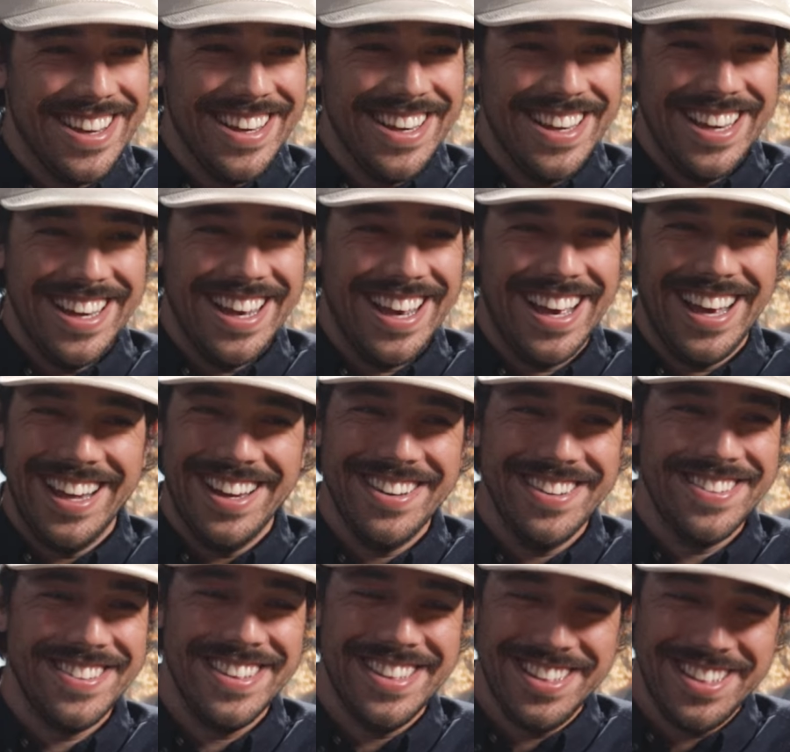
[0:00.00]
Yeah, I
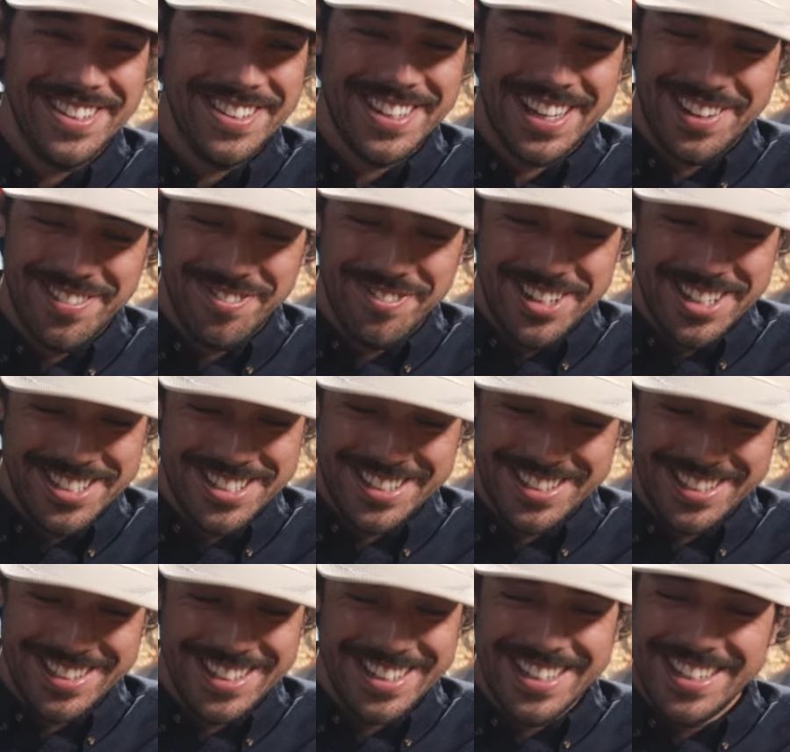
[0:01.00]
don't think you'd have much
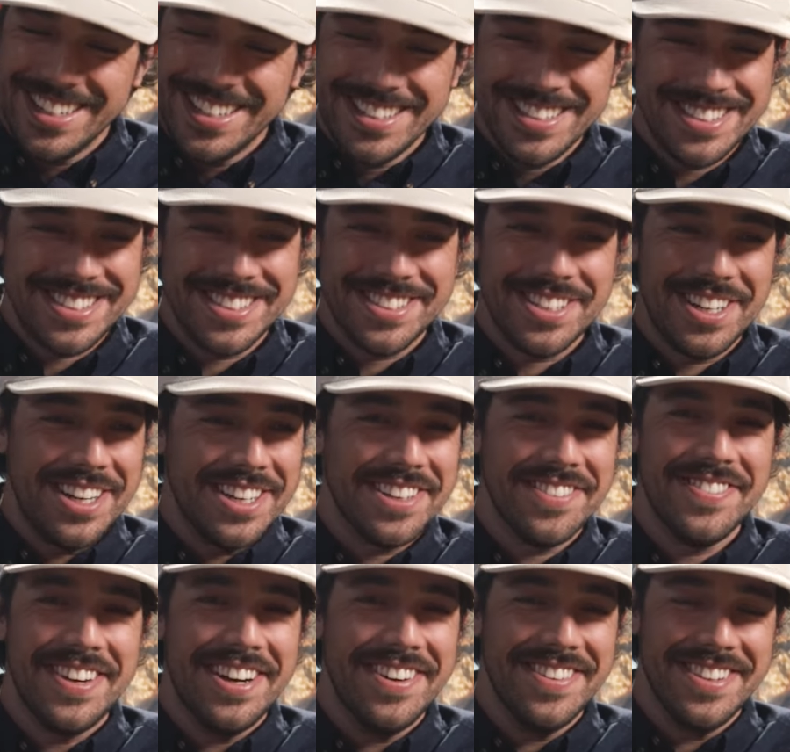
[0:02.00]
to talk
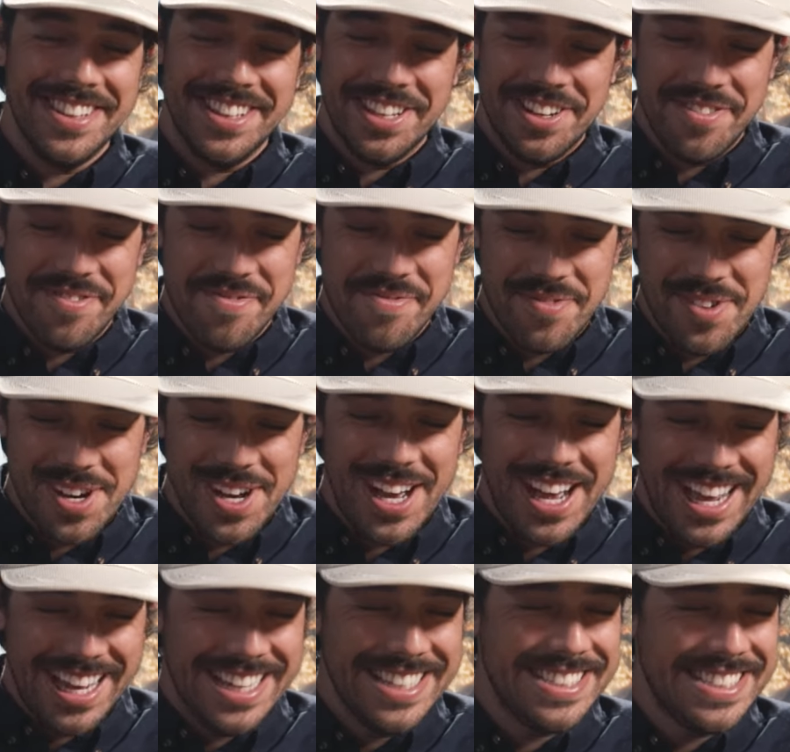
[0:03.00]
about with them, but
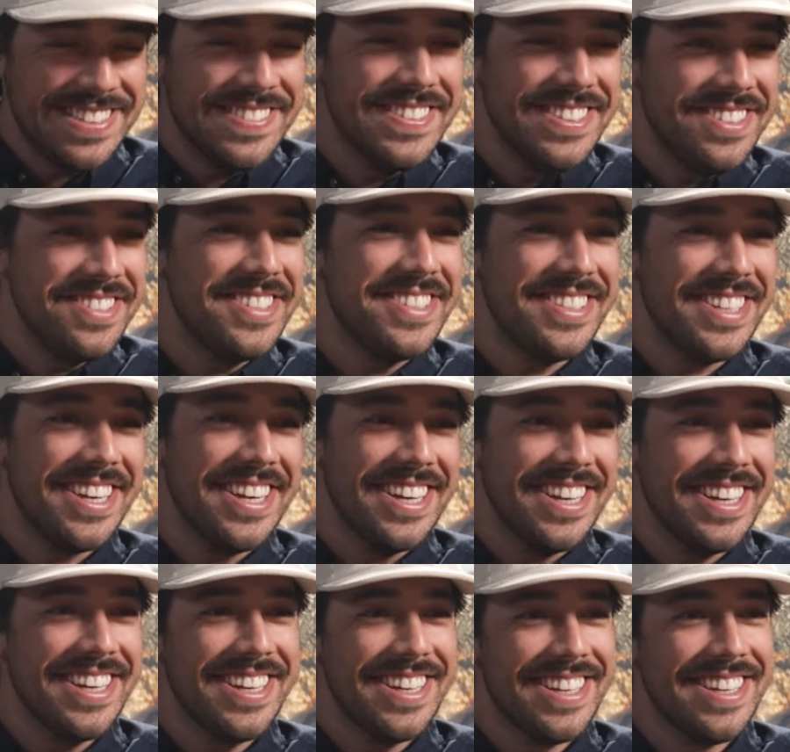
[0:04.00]
I see what you're
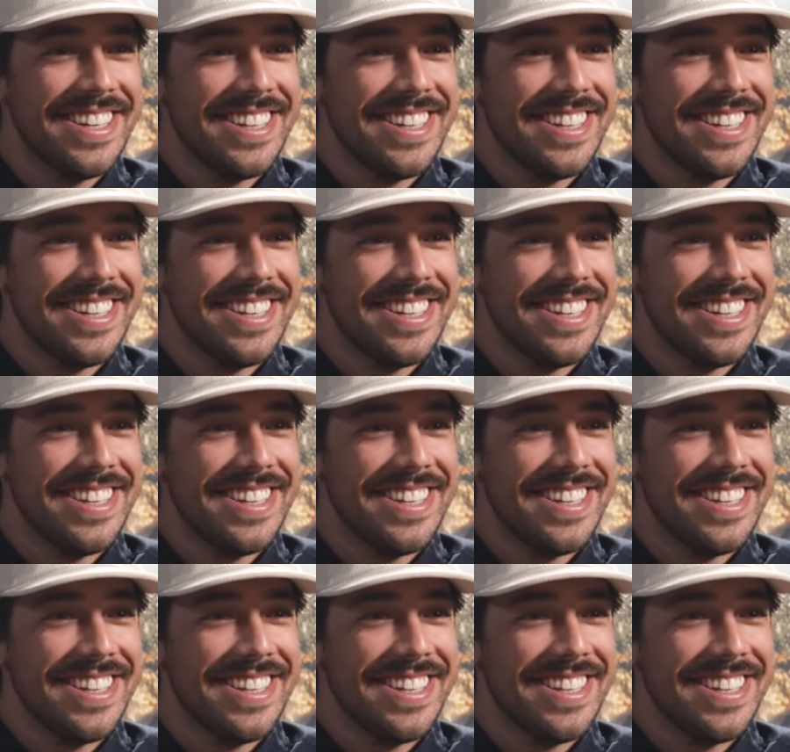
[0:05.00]
saying.